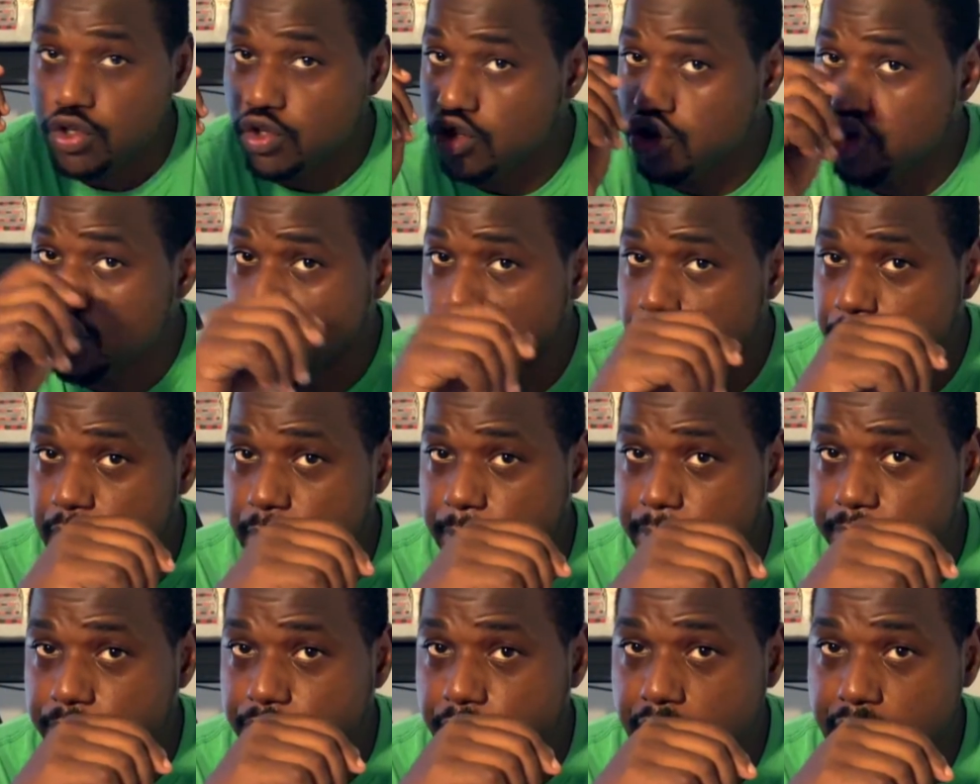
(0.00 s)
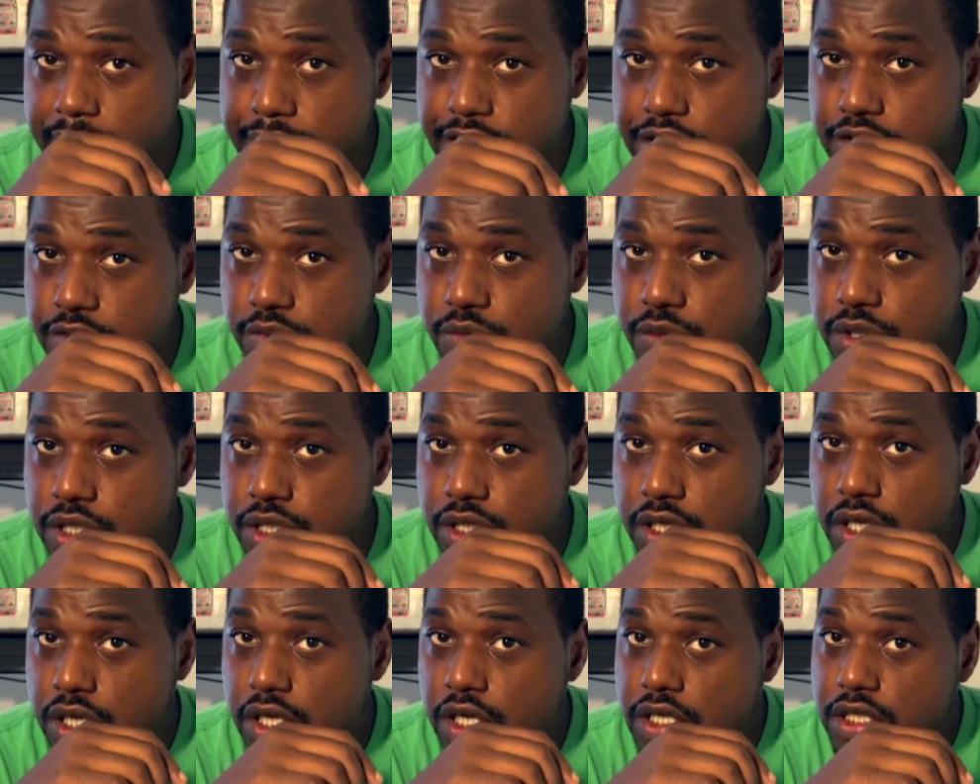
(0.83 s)
You shouldn't be practicing with
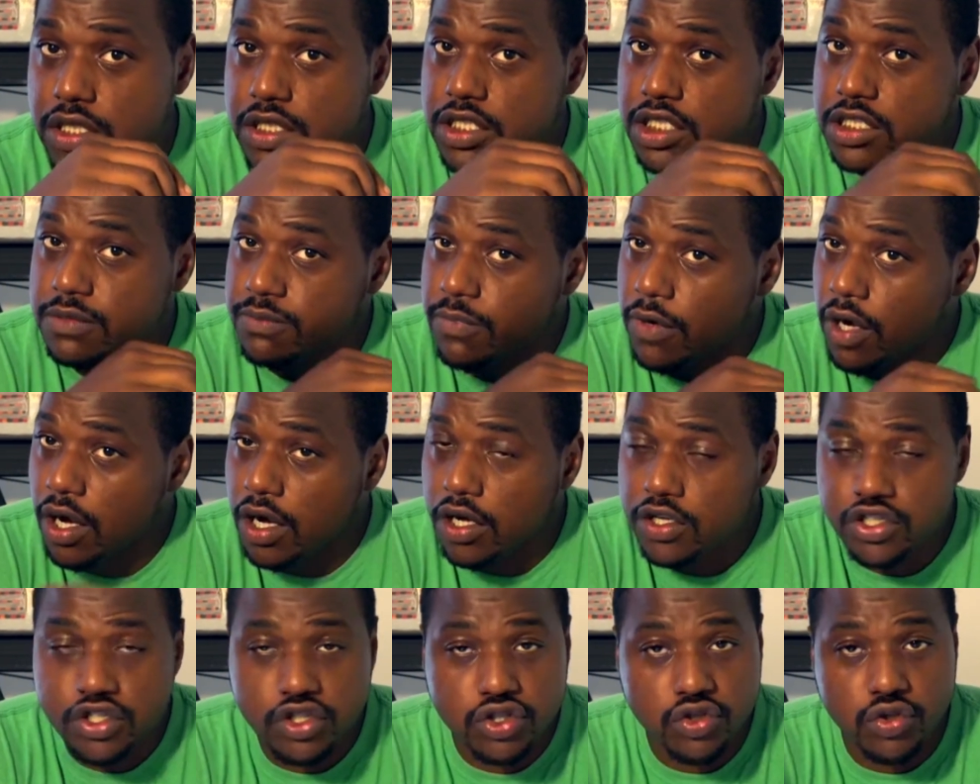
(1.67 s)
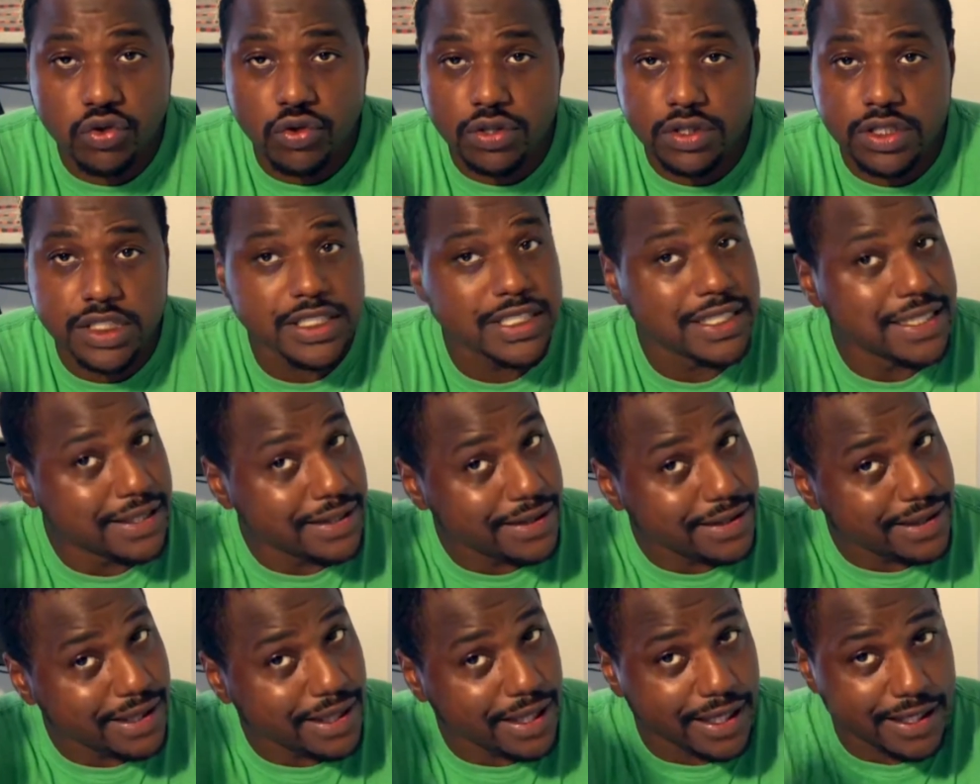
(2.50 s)
small source,
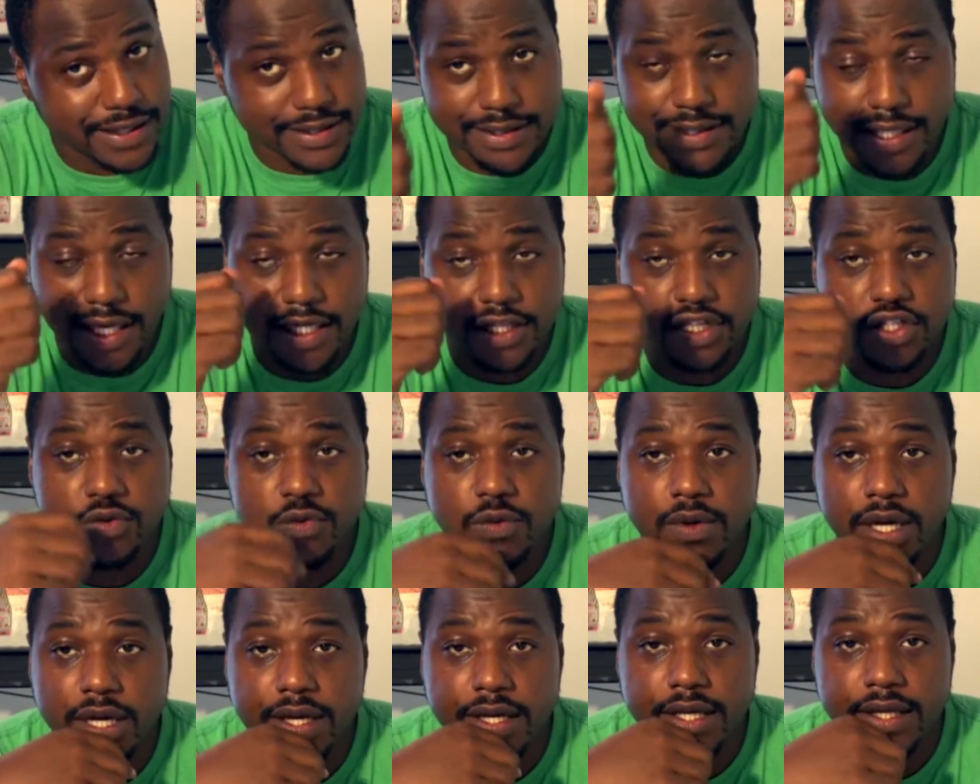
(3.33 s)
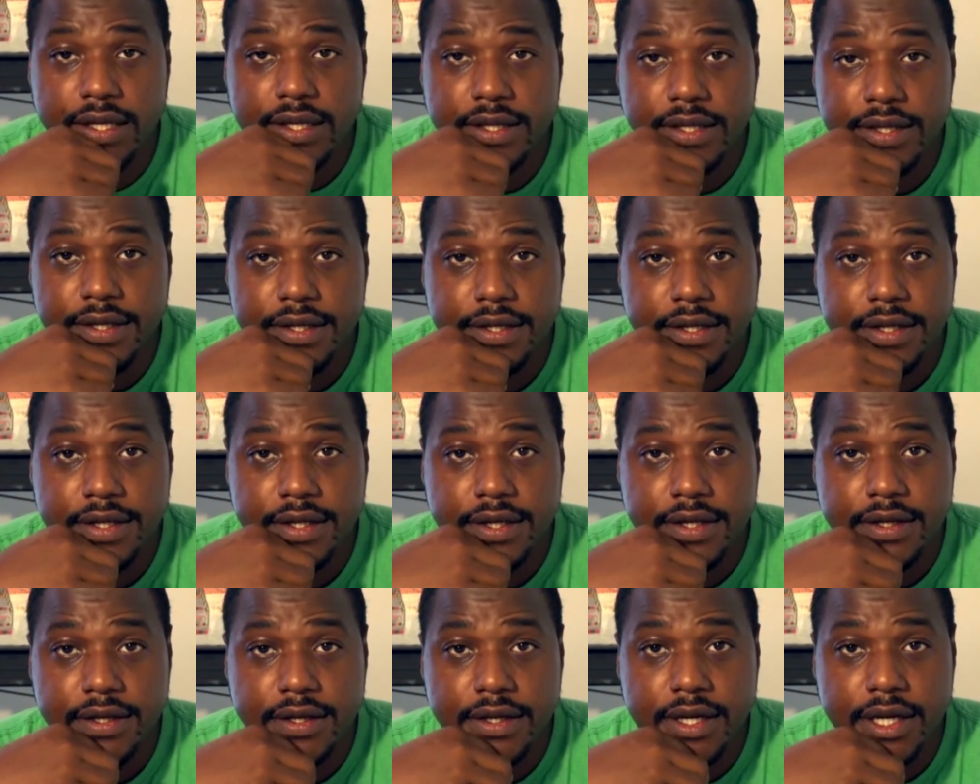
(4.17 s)
that's not the way.
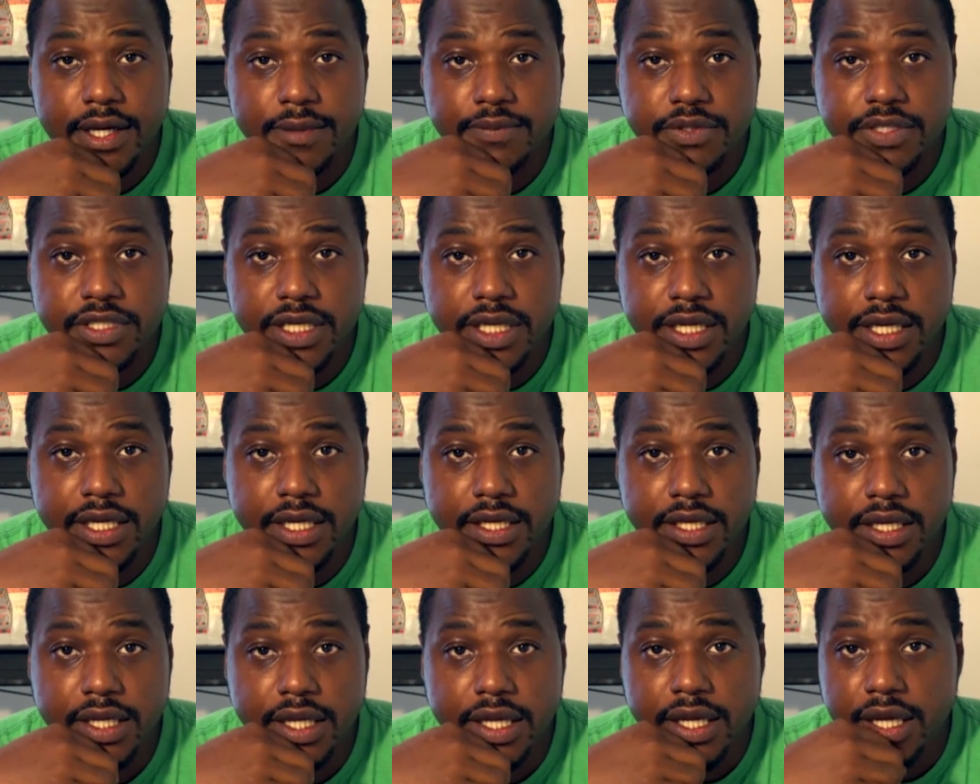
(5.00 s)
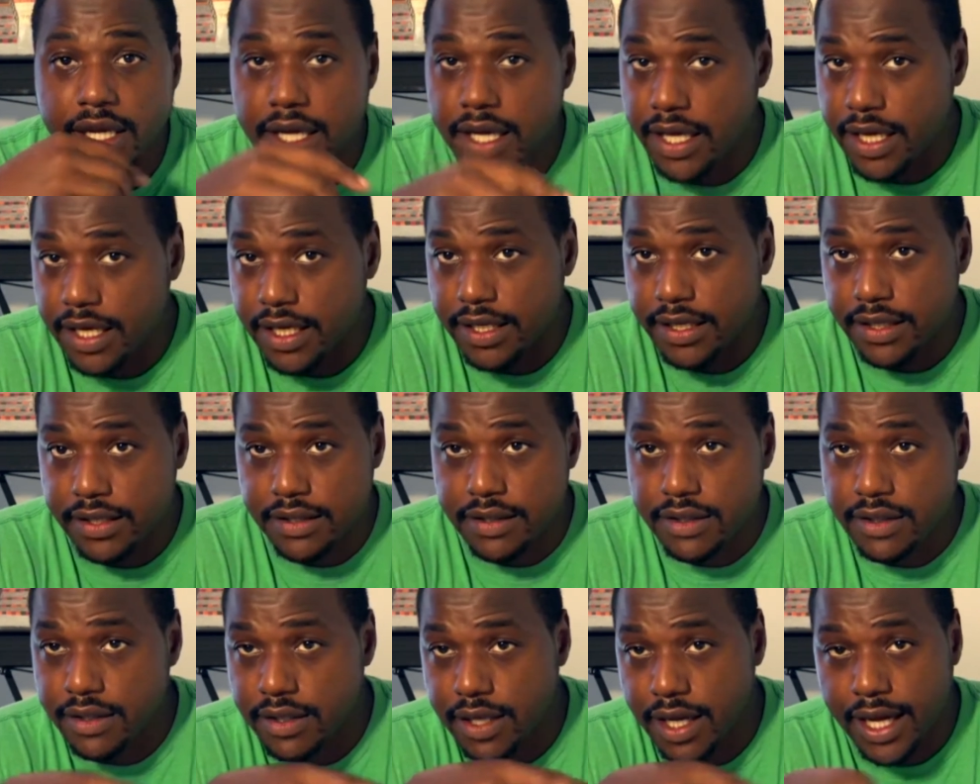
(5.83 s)
You know what I'm saying? And
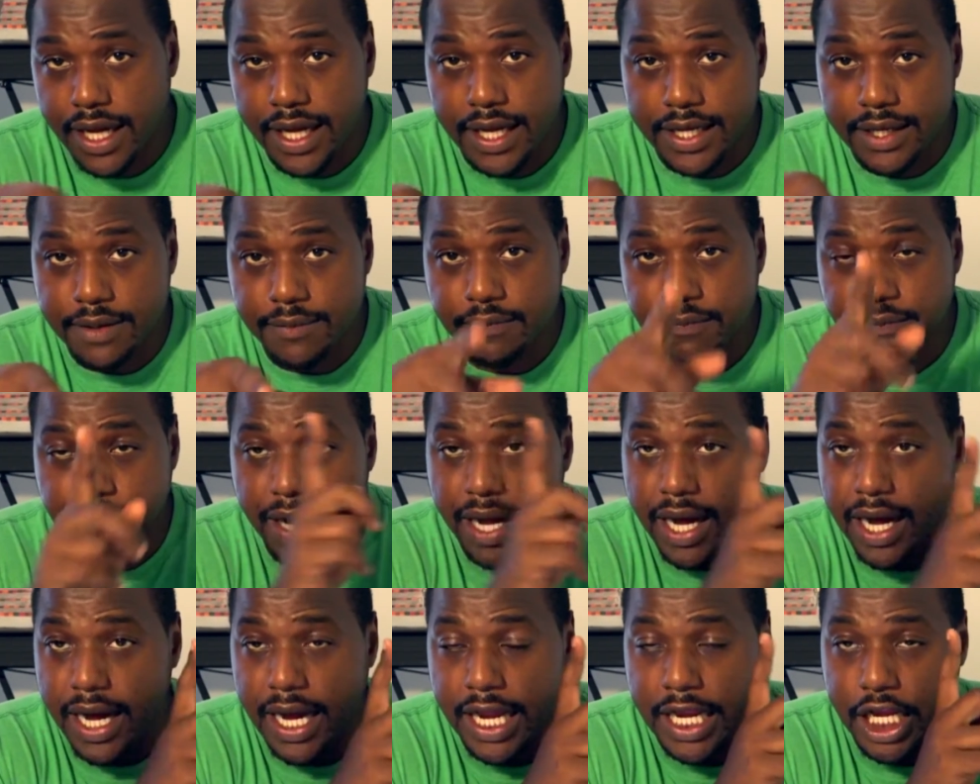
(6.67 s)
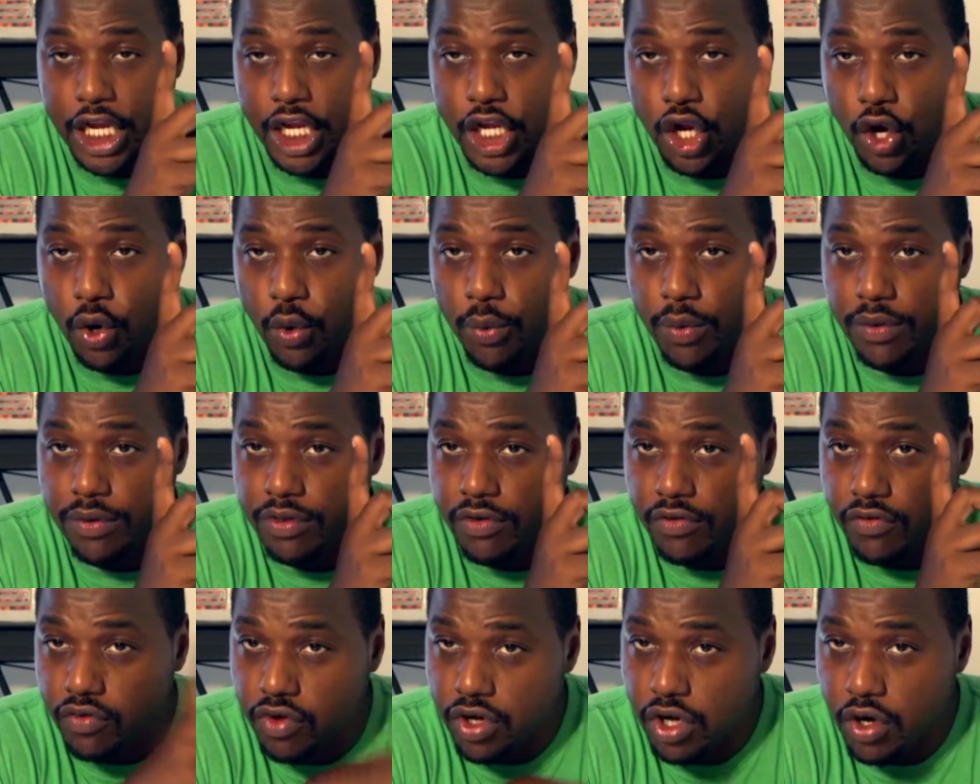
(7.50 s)
like, by knowing
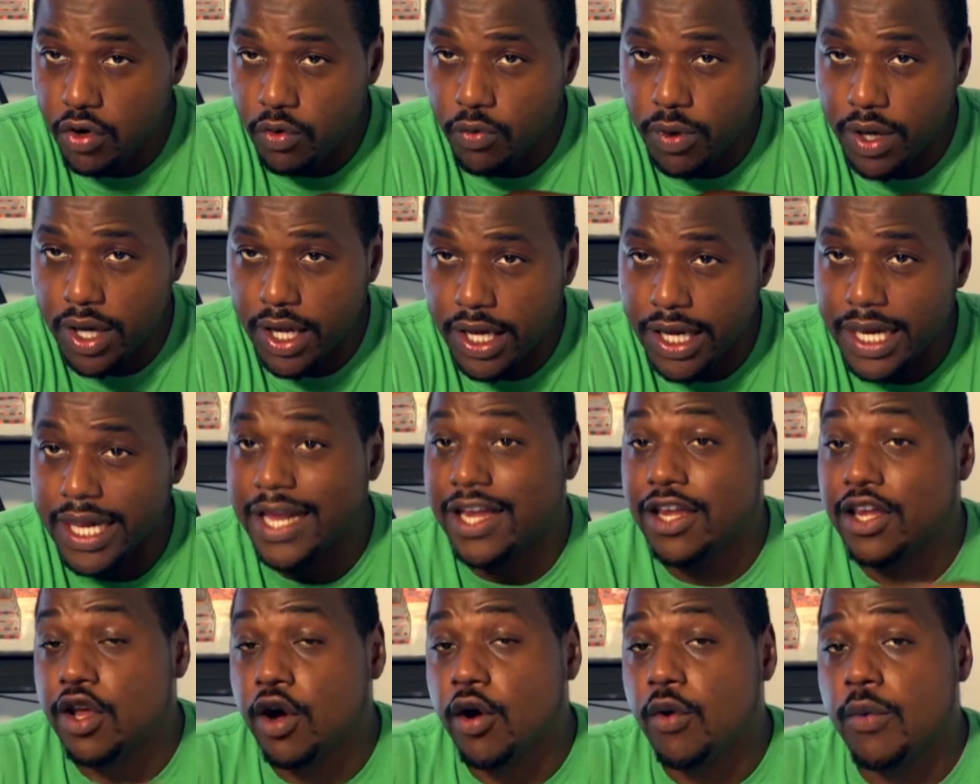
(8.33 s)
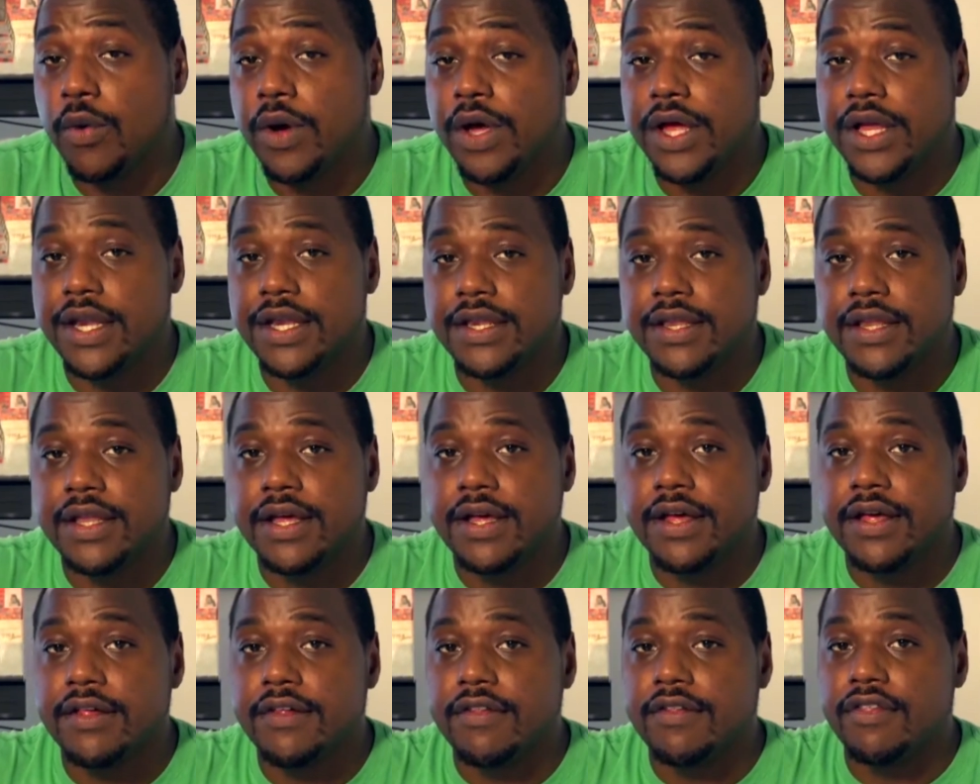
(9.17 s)
the real way and knowing
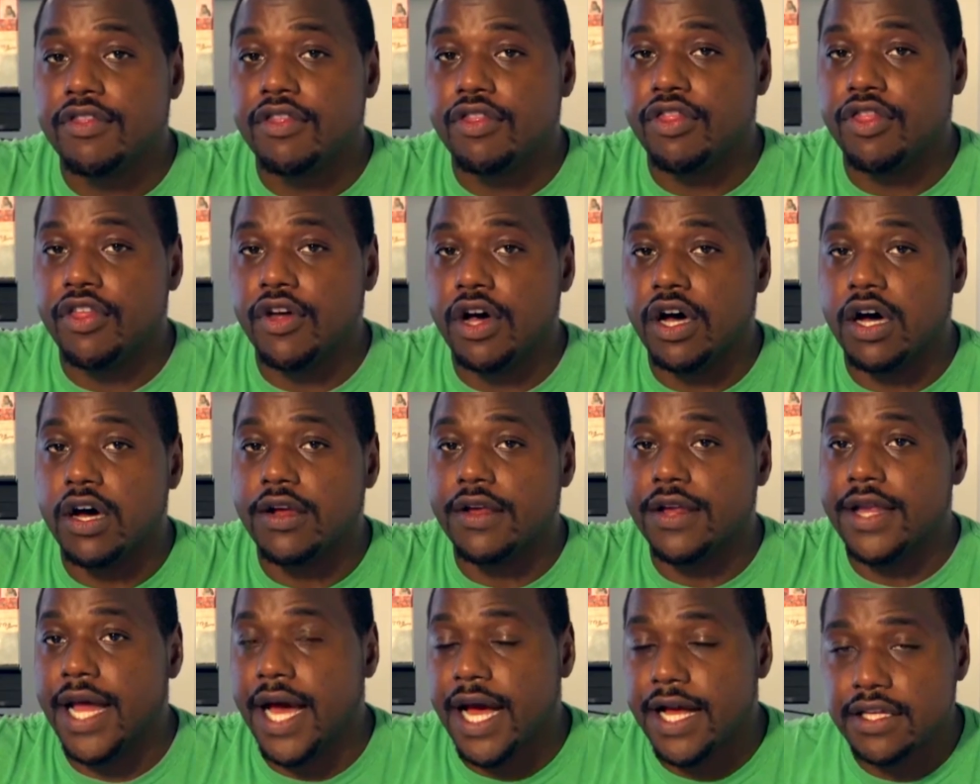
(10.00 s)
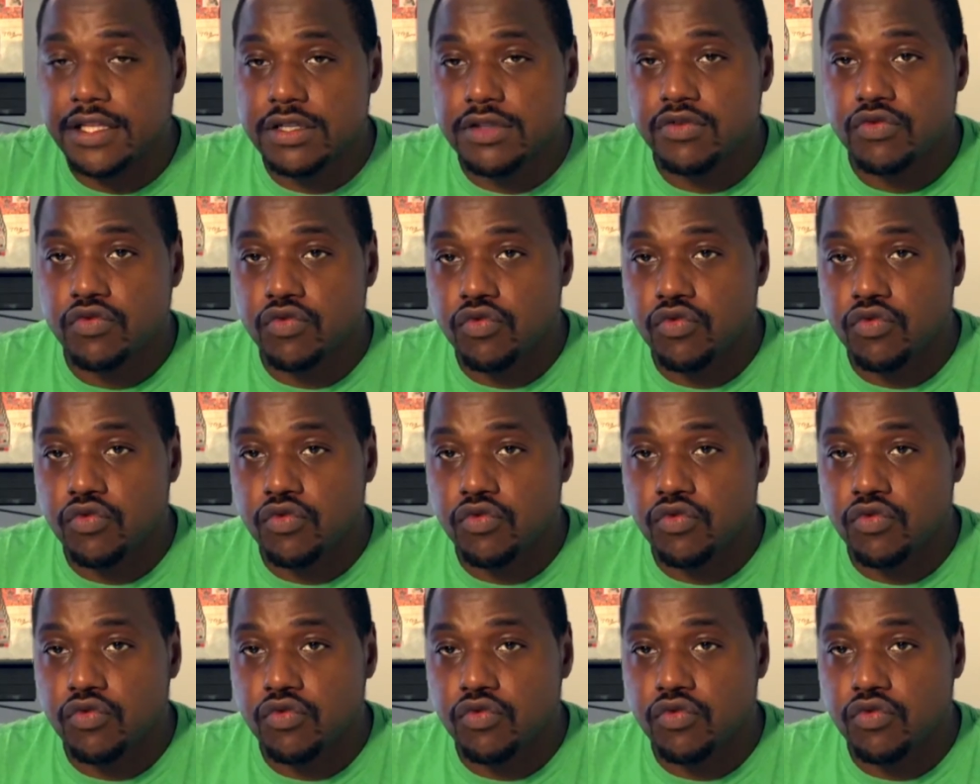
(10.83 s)
the not